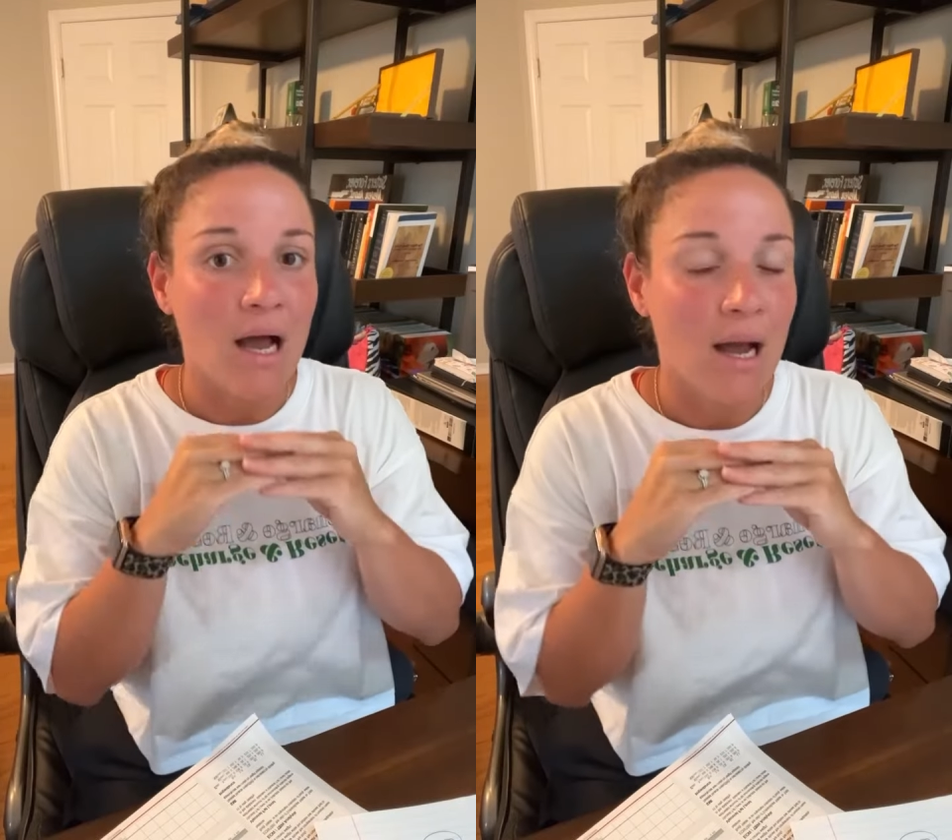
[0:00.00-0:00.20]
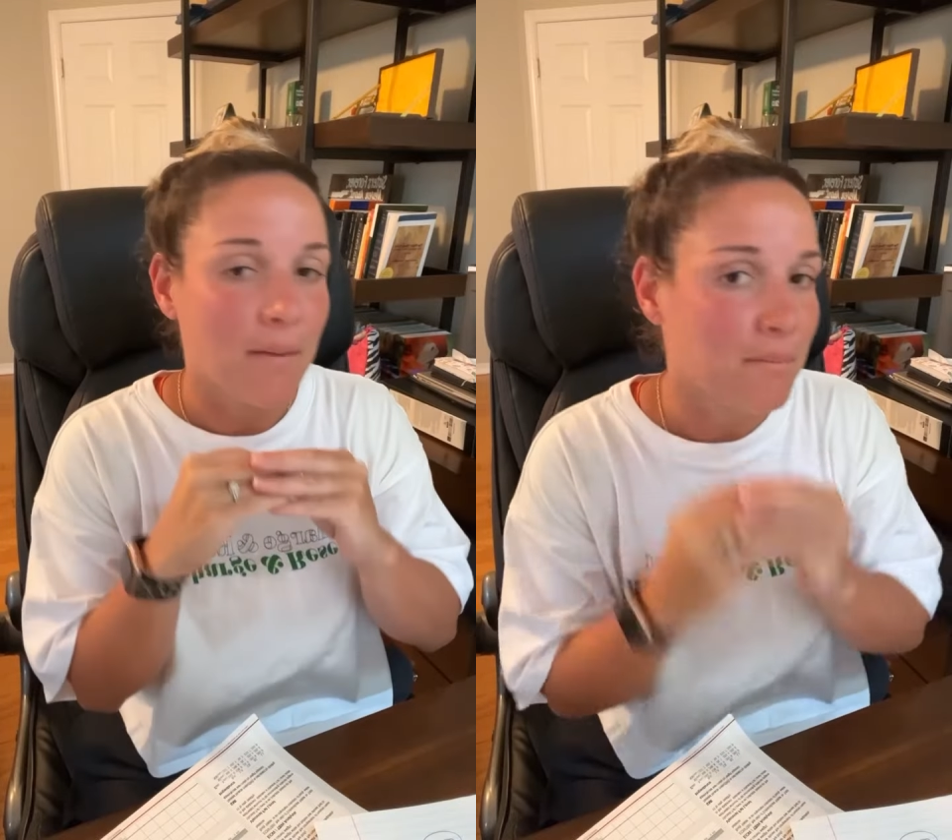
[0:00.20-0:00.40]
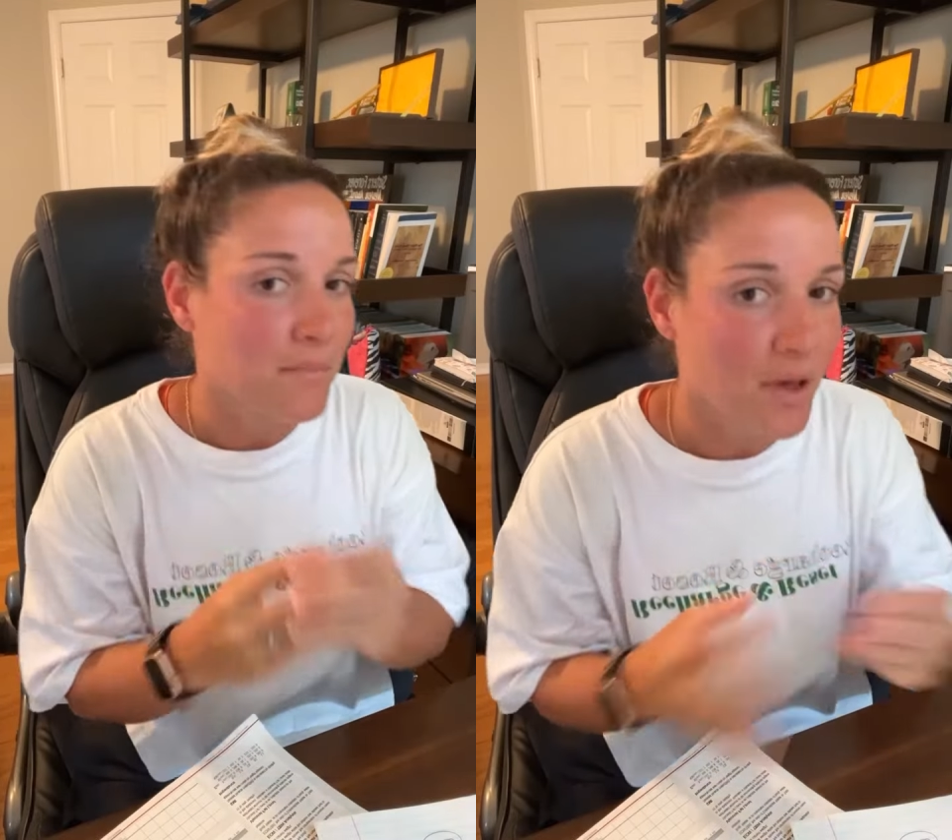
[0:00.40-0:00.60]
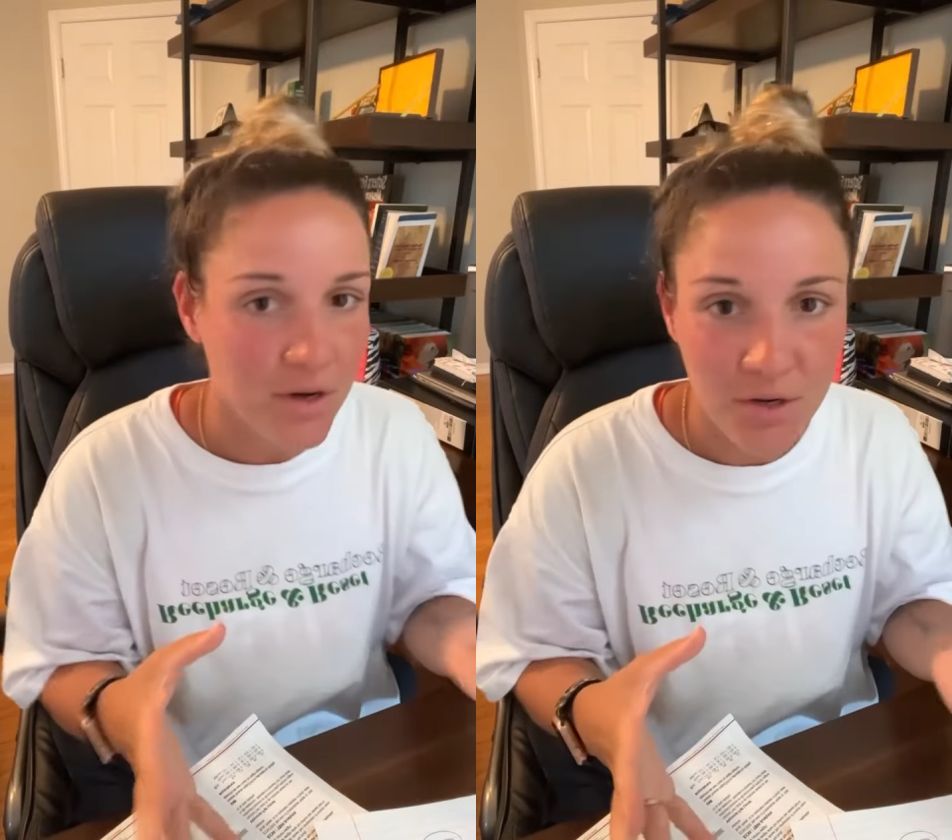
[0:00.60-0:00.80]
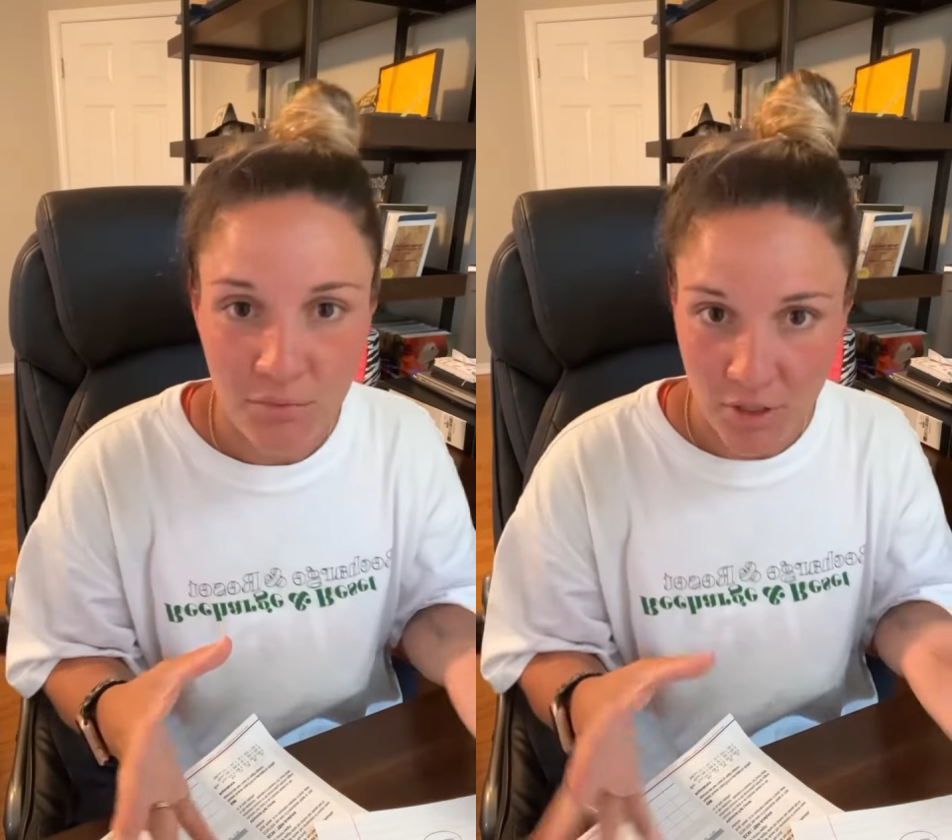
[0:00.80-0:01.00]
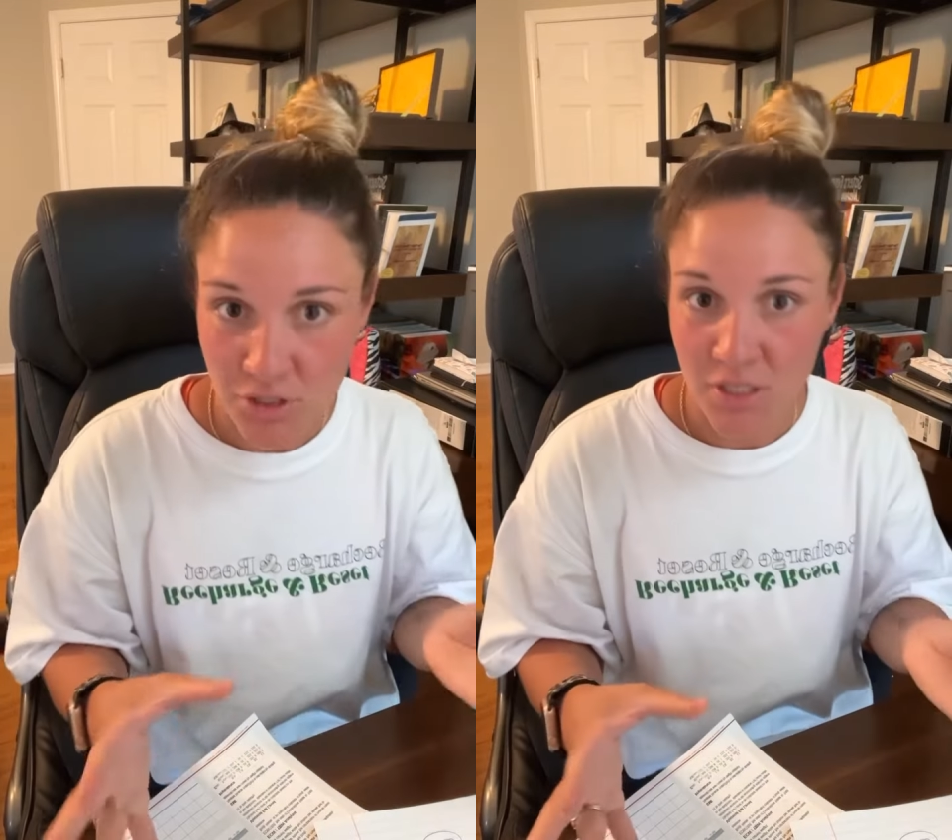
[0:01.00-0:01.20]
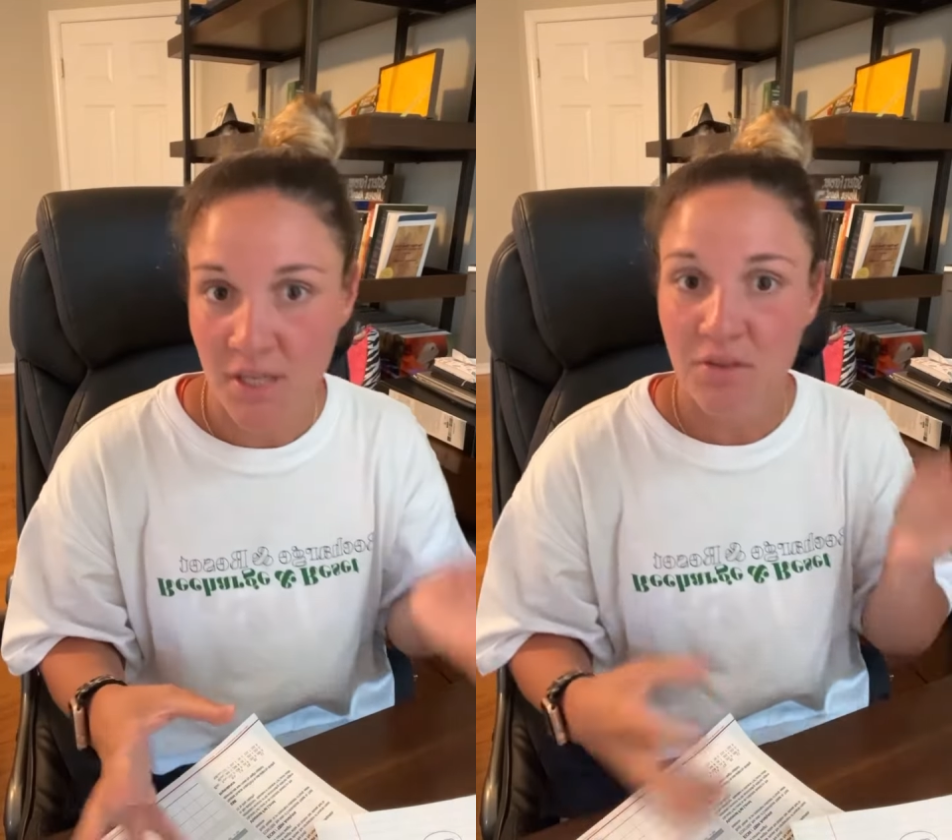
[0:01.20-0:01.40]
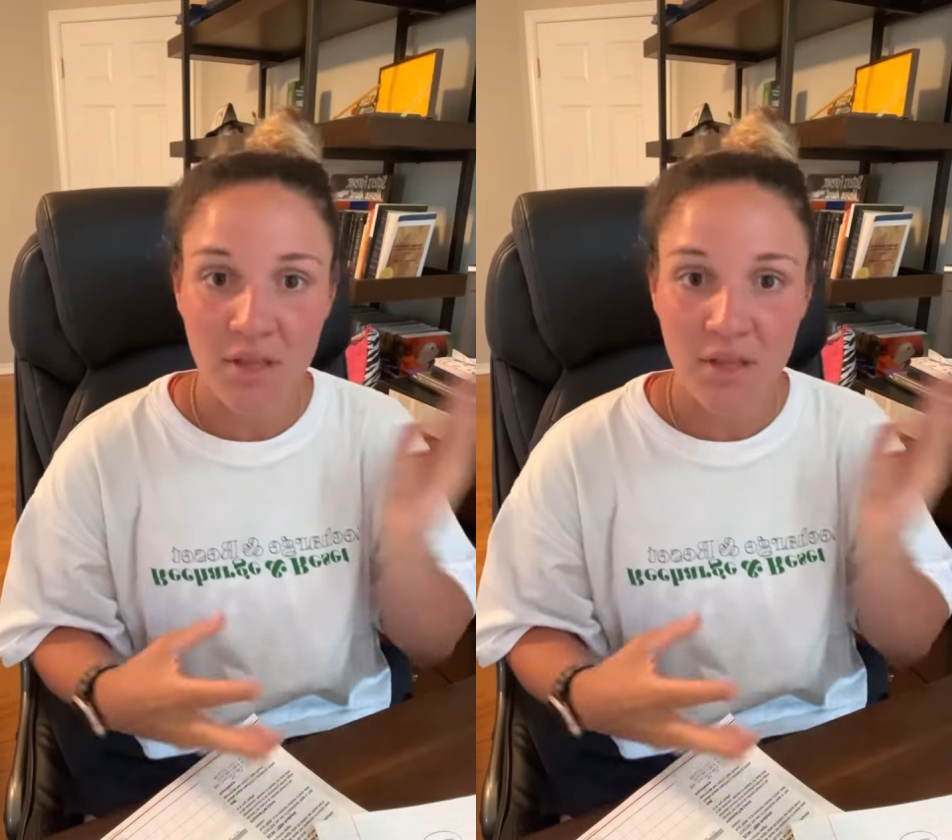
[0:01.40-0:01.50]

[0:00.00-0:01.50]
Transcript: I'm not in a rush to get there.